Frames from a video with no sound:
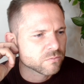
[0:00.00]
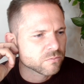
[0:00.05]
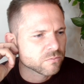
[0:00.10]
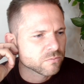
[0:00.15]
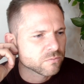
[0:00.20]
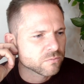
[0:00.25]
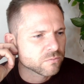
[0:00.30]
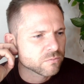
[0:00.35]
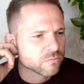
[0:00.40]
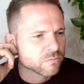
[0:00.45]

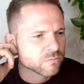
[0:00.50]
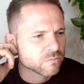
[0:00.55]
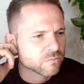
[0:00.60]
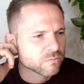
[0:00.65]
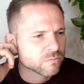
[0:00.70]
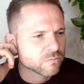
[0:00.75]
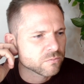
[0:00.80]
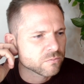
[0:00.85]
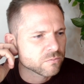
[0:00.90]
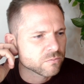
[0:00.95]

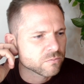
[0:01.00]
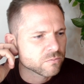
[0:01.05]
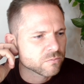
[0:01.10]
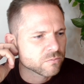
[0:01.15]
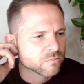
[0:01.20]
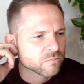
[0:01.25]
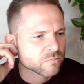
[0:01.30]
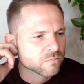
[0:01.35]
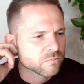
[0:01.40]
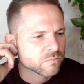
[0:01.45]

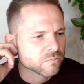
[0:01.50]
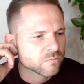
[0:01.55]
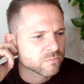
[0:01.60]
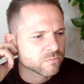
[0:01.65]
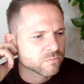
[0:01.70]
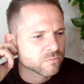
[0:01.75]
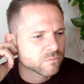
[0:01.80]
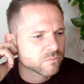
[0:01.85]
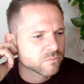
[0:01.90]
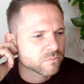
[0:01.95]

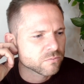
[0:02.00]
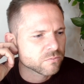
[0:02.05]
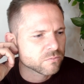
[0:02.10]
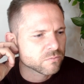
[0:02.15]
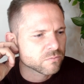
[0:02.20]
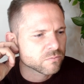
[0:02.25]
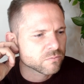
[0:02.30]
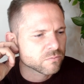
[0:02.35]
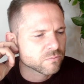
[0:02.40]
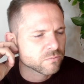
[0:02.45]

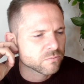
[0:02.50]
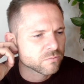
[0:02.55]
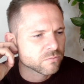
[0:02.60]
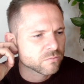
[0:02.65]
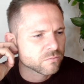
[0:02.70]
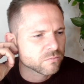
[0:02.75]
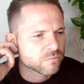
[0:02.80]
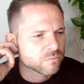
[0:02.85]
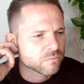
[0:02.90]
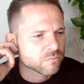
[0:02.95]

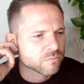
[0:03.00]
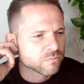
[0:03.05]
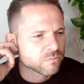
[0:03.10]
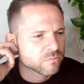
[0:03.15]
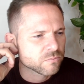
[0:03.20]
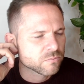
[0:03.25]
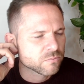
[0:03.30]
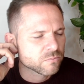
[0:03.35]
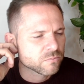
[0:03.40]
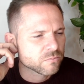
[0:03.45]

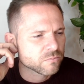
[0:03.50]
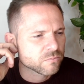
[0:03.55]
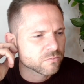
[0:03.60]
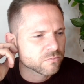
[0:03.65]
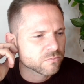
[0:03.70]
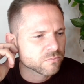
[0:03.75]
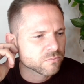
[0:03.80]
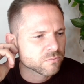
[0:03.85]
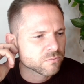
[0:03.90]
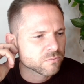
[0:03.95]

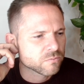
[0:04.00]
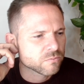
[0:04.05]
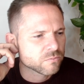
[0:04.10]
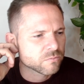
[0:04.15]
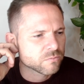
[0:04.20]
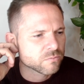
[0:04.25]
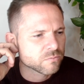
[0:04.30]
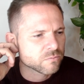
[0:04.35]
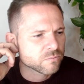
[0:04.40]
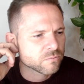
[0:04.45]

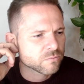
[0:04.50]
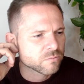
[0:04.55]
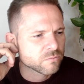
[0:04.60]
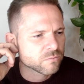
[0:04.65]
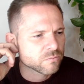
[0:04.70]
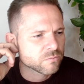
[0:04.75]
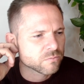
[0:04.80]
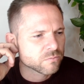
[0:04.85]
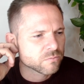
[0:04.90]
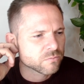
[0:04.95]

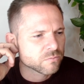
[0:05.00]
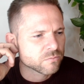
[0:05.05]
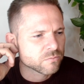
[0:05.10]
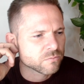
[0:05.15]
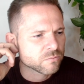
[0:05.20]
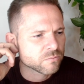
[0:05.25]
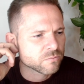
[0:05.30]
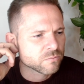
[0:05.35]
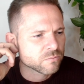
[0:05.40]
(no one is talking)